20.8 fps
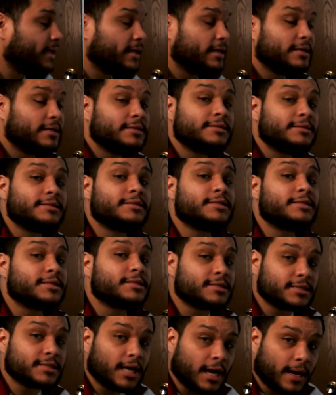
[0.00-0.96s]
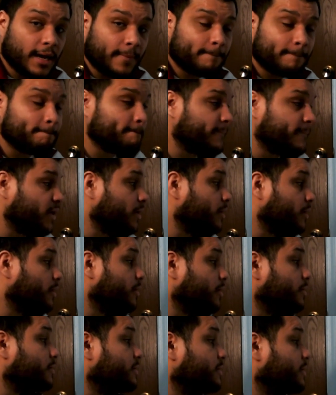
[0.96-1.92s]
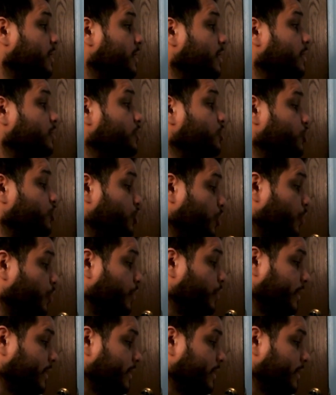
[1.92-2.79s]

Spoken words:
Some birds joined.